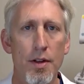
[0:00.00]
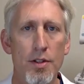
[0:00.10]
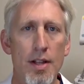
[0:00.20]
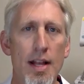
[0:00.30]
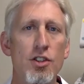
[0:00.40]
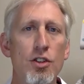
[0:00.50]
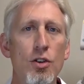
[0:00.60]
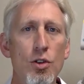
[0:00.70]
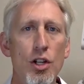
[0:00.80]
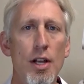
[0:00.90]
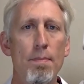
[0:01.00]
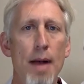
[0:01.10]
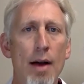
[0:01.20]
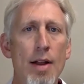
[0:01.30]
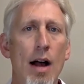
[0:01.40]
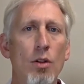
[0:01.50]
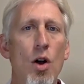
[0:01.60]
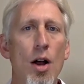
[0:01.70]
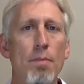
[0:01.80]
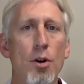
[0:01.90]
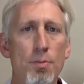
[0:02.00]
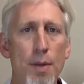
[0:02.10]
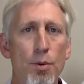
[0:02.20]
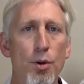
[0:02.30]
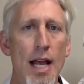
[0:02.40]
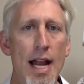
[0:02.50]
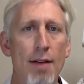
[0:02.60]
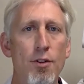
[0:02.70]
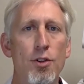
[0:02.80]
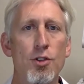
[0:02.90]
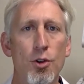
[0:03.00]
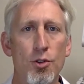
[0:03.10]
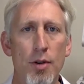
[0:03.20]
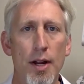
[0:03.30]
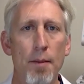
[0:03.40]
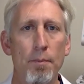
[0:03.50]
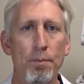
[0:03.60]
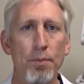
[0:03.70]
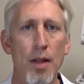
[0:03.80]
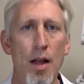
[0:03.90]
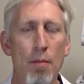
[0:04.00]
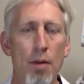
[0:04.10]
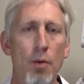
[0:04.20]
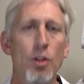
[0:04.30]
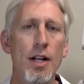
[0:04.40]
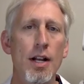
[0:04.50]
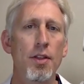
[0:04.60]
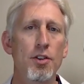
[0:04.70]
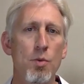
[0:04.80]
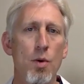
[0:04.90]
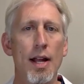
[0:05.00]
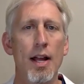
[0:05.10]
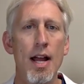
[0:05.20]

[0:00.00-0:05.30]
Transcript: So that's usually about how long most people get after the surgery. But we look at it this way.